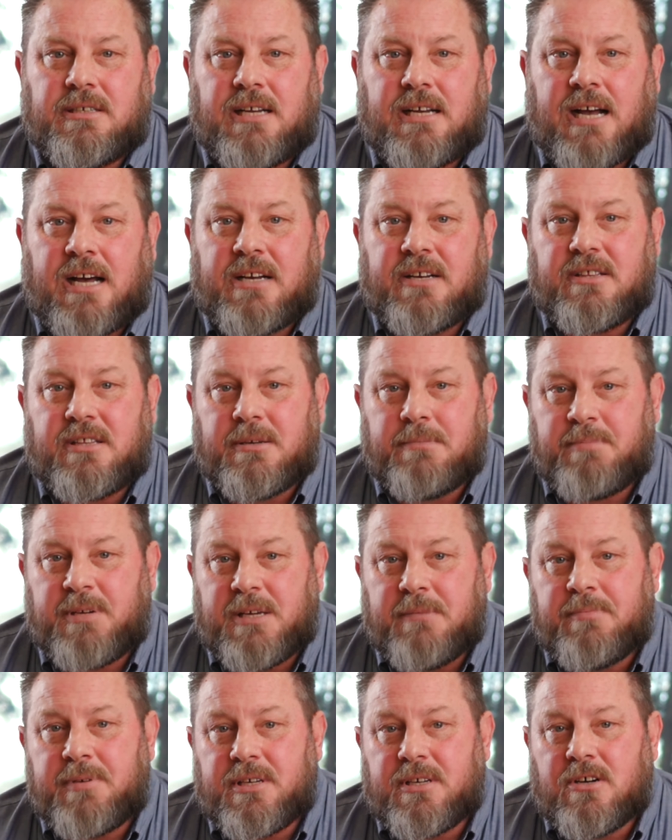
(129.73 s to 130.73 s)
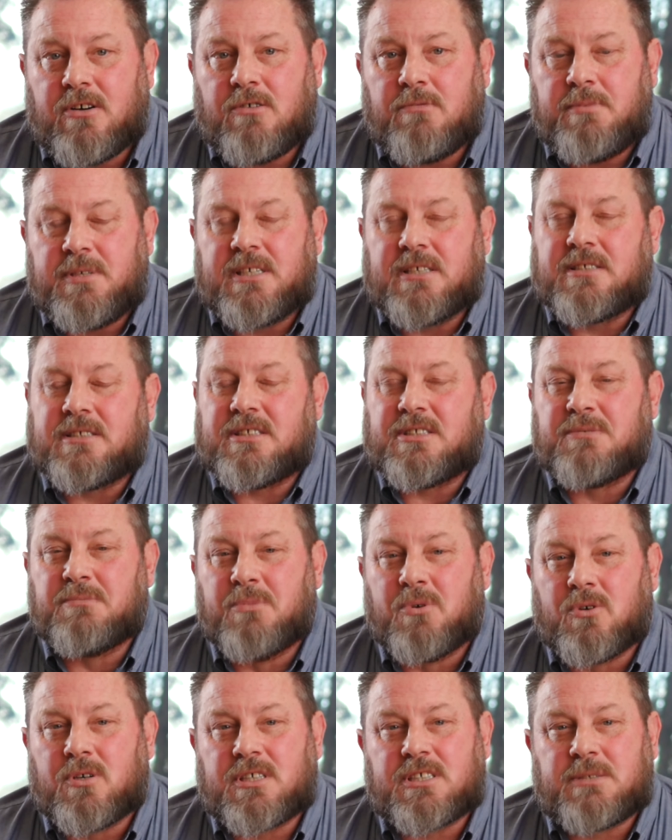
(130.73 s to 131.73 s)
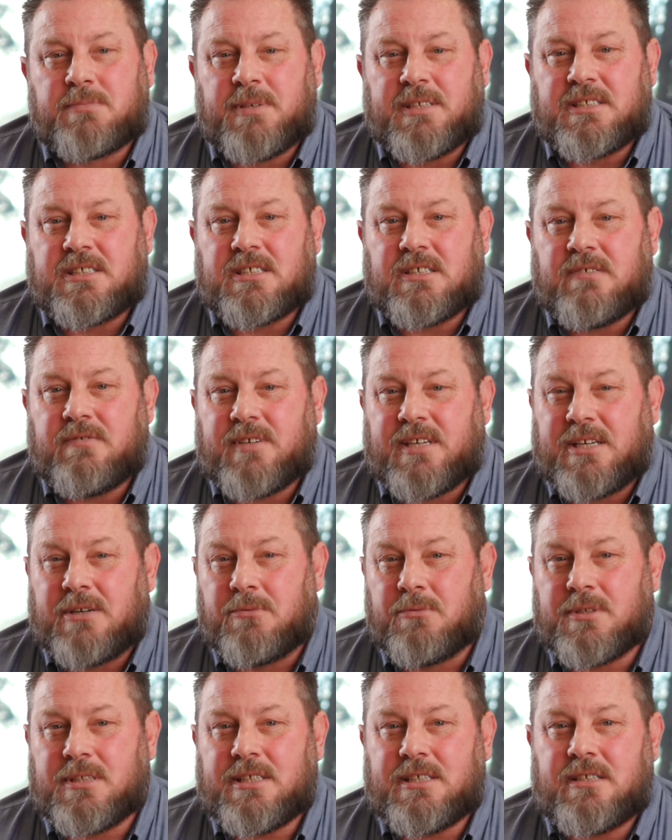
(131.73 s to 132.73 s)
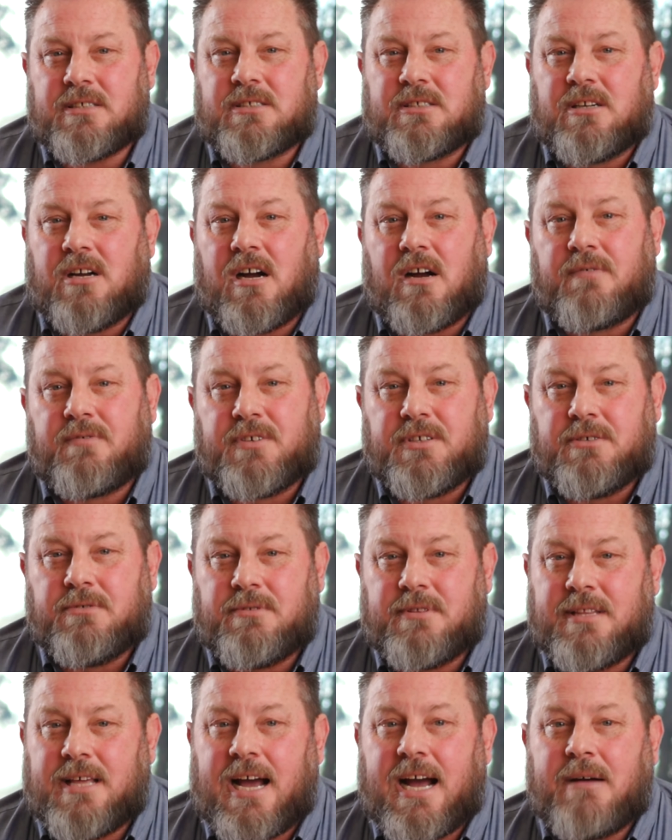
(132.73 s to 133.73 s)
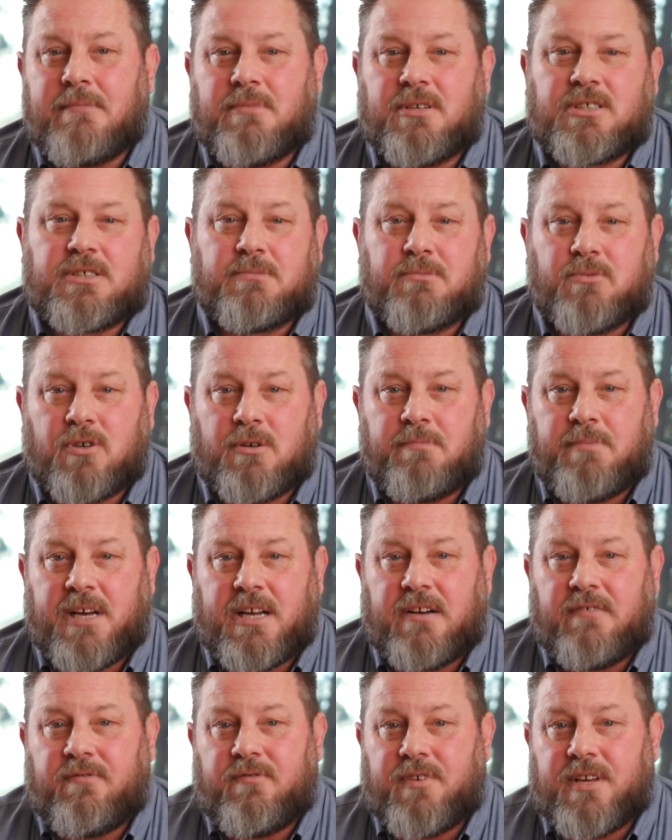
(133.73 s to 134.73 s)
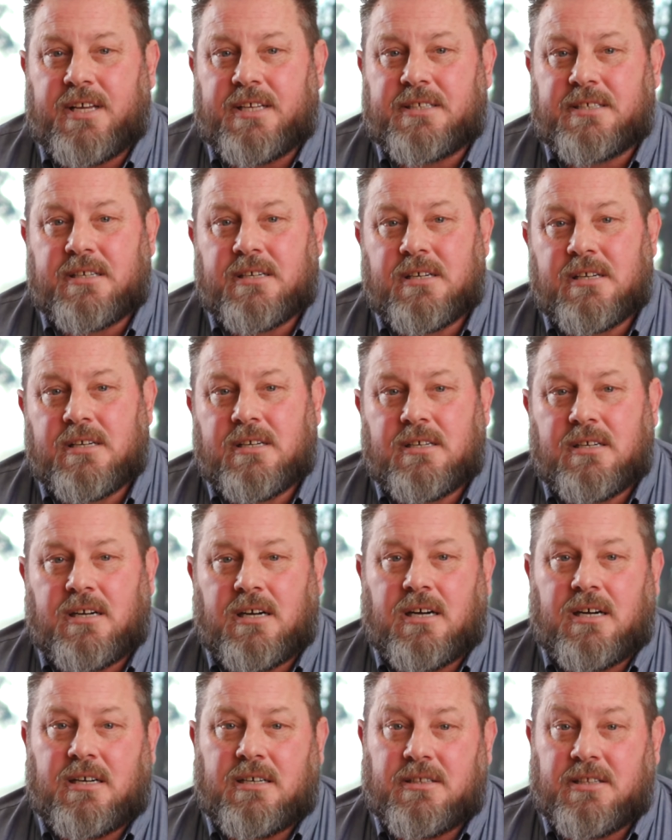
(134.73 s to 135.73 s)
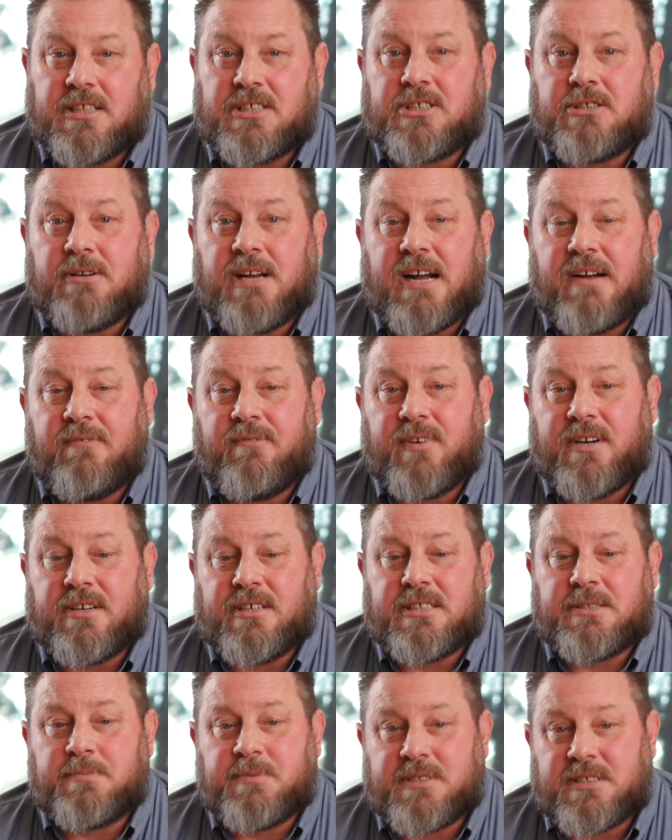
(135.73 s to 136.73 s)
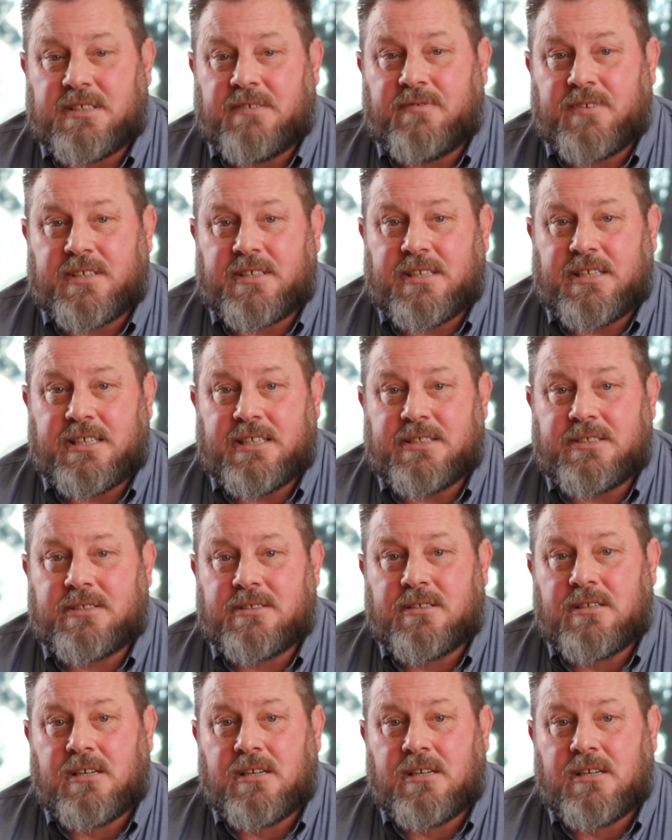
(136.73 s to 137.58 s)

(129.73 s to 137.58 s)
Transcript: out of the PPO because it's more expensive and it really doesn't offer you that much more benefit unless you have very specific needs.